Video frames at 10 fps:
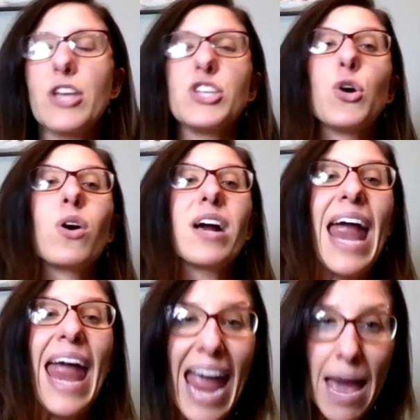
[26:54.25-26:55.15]
your
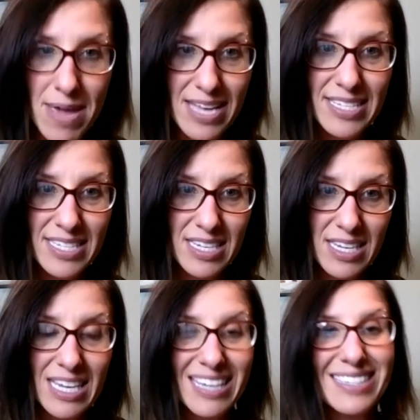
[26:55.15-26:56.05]
habit
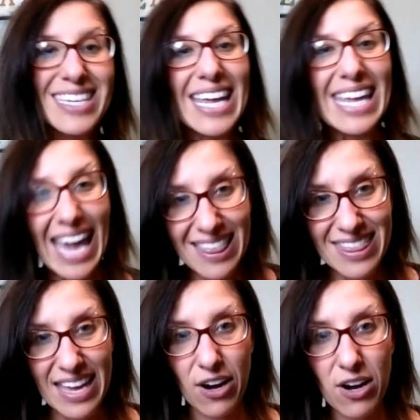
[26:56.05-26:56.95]
to get
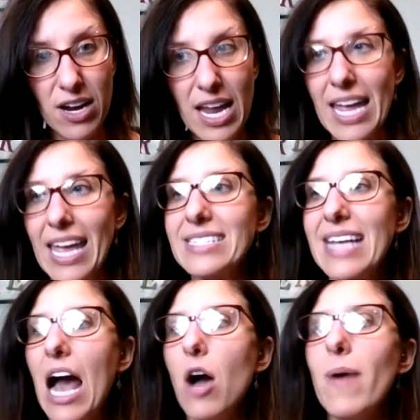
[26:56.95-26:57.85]
there is,
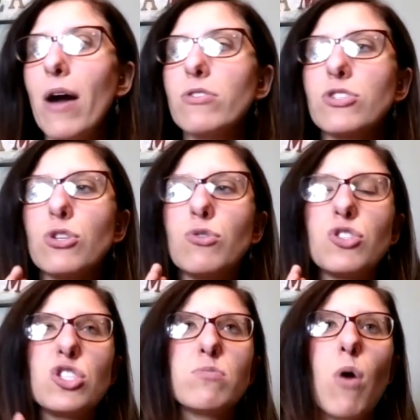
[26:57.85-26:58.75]
how about to
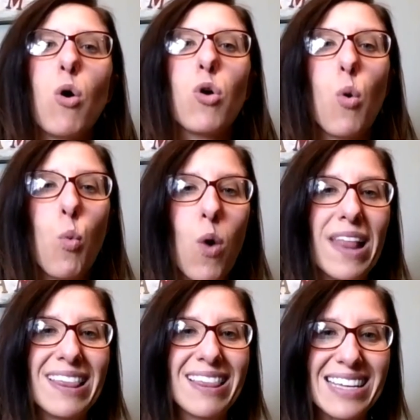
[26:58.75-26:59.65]
smoke
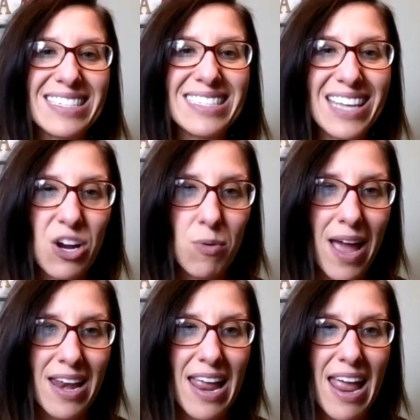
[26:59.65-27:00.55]
one less
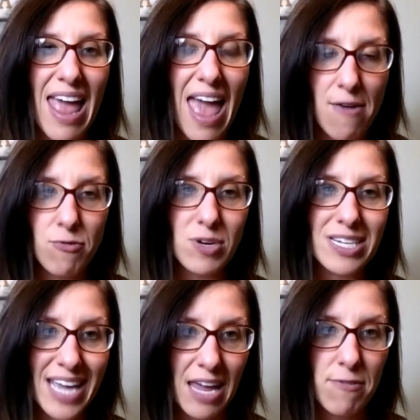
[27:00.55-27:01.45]
cigarette every
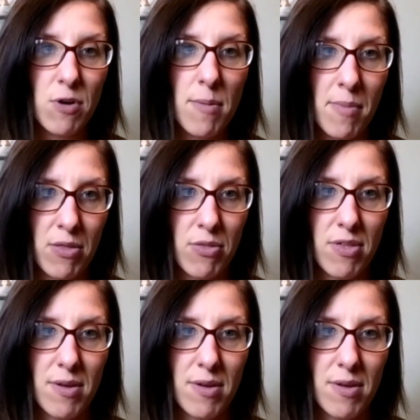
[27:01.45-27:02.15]
day for a month?